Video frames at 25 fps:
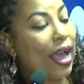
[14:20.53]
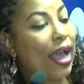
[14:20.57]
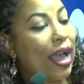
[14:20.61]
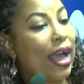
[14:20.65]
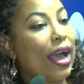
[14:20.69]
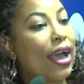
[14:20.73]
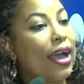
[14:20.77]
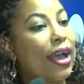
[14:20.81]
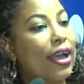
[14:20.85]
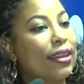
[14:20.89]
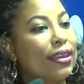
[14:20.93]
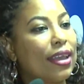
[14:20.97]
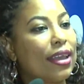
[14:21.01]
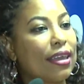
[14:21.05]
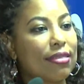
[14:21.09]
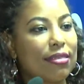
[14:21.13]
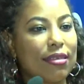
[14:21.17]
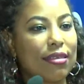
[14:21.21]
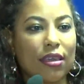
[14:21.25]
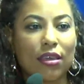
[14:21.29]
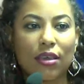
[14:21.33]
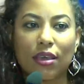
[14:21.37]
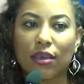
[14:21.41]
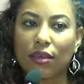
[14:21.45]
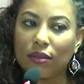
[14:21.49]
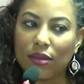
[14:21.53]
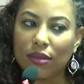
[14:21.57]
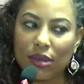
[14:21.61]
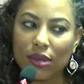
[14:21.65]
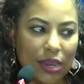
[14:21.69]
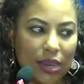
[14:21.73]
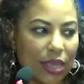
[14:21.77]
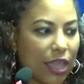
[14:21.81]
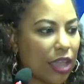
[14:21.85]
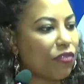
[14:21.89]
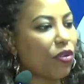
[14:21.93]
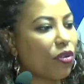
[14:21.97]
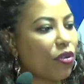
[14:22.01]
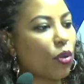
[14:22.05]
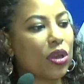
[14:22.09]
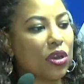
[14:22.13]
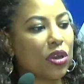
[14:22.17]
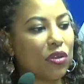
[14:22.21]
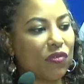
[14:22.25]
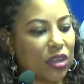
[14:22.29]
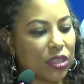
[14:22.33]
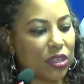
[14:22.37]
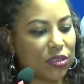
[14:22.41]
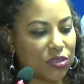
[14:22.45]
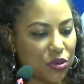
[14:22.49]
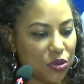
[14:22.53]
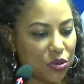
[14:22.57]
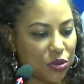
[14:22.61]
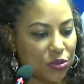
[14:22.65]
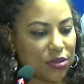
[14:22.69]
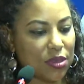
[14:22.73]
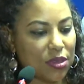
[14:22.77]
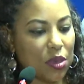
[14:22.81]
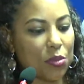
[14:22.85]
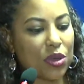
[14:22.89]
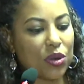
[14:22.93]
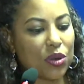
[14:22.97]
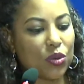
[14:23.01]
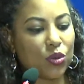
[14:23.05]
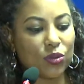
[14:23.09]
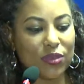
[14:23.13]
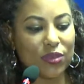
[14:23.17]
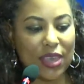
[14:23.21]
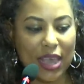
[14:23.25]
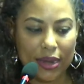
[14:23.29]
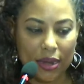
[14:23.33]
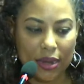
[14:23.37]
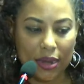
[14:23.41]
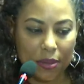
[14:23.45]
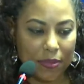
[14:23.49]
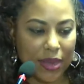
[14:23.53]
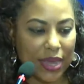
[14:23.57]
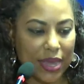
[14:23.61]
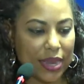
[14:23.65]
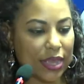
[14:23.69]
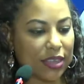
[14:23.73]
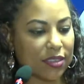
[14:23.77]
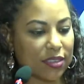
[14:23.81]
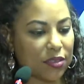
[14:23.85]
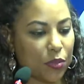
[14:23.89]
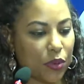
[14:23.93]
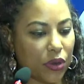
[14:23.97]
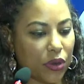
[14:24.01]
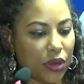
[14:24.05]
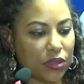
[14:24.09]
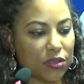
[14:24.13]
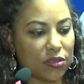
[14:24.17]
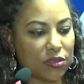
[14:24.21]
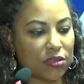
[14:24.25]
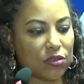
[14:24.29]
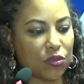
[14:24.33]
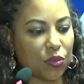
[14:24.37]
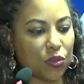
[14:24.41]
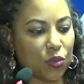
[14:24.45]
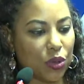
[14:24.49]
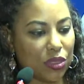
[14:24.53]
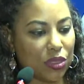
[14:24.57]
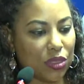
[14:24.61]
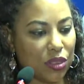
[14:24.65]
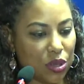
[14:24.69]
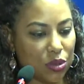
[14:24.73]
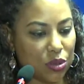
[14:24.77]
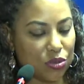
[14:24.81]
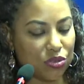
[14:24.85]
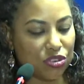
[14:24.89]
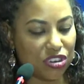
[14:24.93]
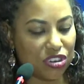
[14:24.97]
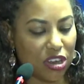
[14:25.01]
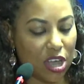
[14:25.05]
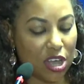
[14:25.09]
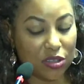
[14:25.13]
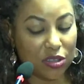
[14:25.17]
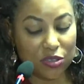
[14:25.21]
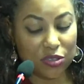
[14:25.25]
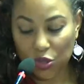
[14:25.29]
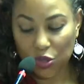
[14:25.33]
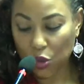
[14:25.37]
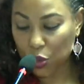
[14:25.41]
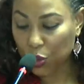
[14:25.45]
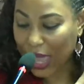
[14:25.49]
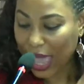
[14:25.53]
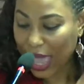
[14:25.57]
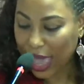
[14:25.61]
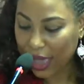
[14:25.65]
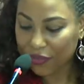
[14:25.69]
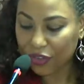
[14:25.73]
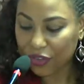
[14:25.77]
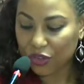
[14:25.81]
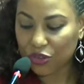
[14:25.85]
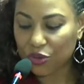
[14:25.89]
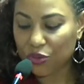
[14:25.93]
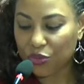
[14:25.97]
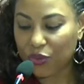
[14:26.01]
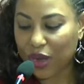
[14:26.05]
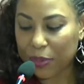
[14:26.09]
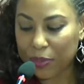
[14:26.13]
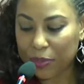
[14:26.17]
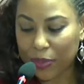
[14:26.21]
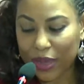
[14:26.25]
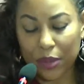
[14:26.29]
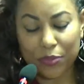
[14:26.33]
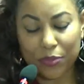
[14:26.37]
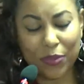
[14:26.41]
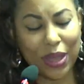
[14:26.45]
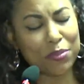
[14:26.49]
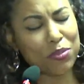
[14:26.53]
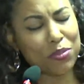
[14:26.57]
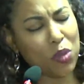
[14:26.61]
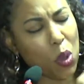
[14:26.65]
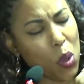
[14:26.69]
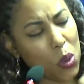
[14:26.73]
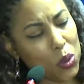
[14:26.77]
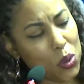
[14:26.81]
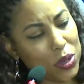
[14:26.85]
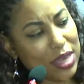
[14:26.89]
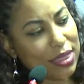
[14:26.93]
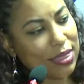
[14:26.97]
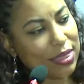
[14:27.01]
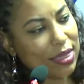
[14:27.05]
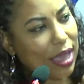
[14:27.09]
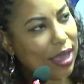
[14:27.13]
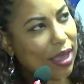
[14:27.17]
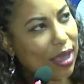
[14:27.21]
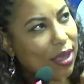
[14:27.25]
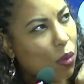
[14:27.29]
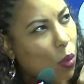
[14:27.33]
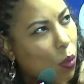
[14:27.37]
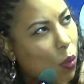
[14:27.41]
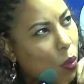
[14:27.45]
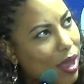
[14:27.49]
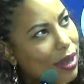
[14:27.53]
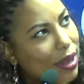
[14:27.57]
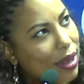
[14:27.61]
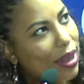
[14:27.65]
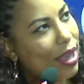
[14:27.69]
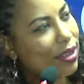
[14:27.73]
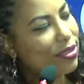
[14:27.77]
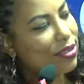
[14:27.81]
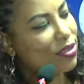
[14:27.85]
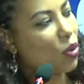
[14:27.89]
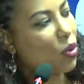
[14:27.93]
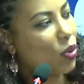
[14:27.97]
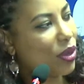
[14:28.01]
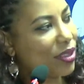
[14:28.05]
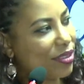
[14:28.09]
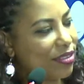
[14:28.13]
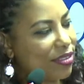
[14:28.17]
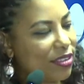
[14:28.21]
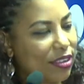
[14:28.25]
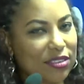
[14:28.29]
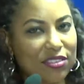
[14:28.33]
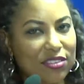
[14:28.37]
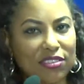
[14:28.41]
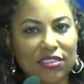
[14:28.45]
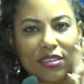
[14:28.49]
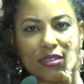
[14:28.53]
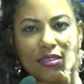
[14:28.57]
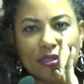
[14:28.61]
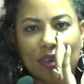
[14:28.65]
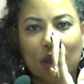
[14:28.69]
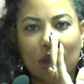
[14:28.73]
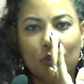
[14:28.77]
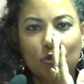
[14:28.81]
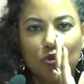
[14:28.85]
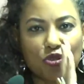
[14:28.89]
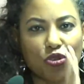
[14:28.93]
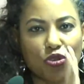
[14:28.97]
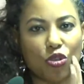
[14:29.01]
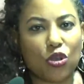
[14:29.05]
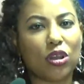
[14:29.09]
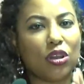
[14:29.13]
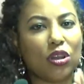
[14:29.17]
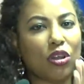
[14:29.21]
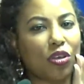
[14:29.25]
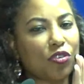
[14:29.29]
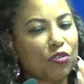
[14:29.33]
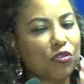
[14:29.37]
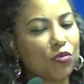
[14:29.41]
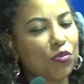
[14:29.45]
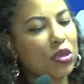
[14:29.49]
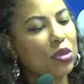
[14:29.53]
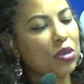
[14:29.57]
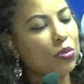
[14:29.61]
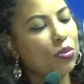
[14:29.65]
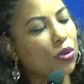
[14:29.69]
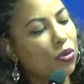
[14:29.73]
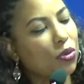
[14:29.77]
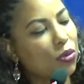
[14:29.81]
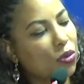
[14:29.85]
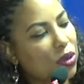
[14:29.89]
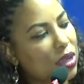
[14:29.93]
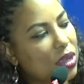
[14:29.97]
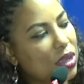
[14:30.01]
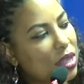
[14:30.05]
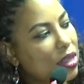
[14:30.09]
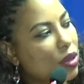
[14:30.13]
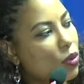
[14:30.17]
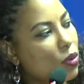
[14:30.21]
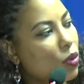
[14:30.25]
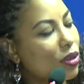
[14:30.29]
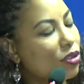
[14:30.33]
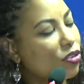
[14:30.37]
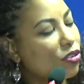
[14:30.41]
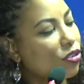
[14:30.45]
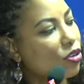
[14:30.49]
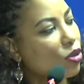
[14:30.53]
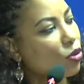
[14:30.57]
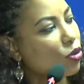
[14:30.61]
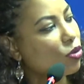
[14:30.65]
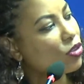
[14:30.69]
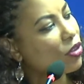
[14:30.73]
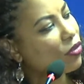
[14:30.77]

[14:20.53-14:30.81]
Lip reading: And I think nearly every one of us knows someone who's had a bad experience with loan sharks. So we have to wrap up. And one last question, just I'm sure a lot of people really want to know. So